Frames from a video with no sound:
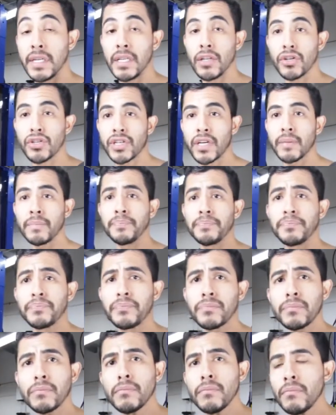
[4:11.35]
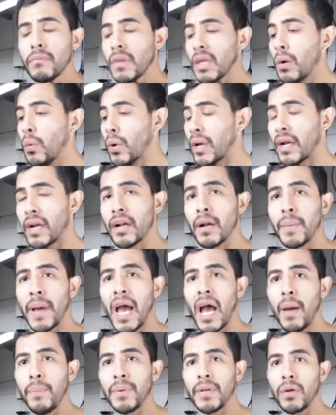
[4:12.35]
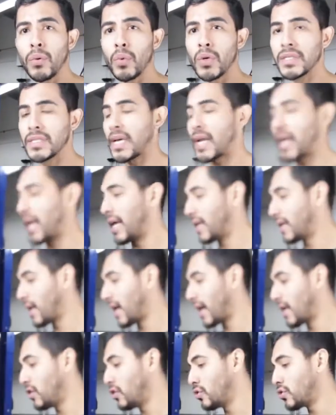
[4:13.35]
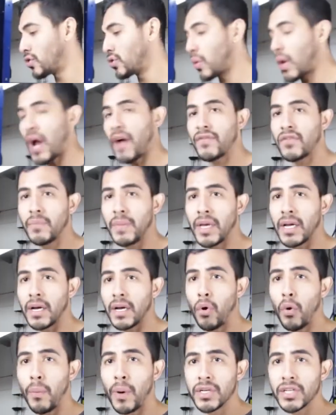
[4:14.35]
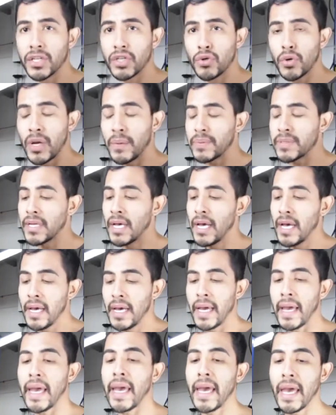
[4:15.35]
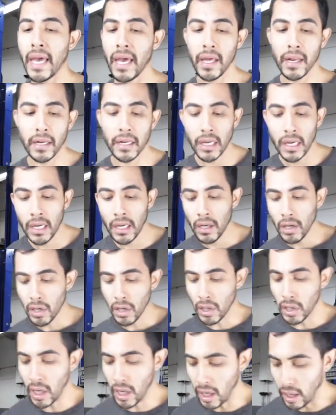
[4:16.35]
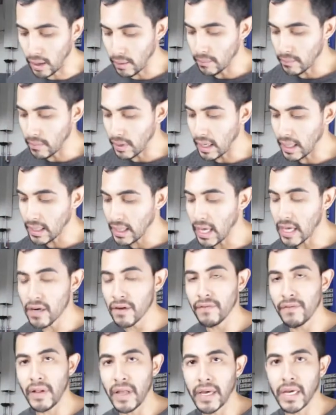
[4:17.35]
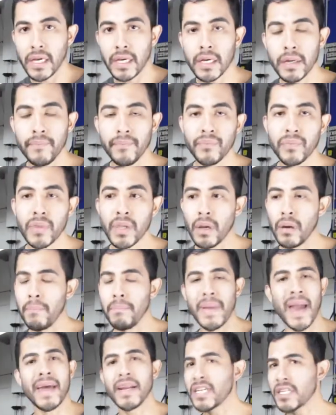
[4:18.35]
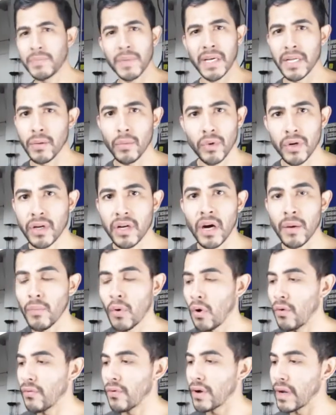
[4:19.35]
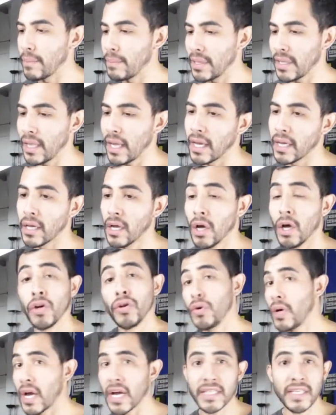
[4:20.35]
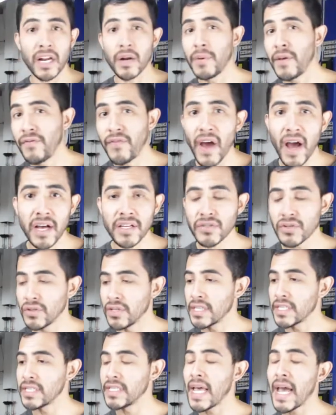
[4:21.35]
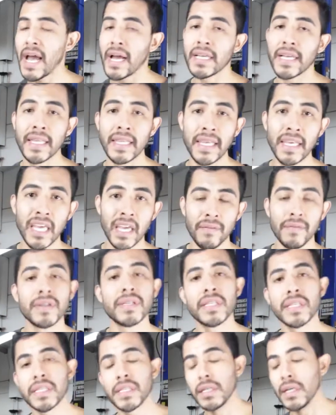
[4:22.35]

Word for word: dealership, what ended up happening was that I used to have to make a whole bunch of trips, and a lot of like management would come over and be like, you guys gotta be faster and this and that, and they gave us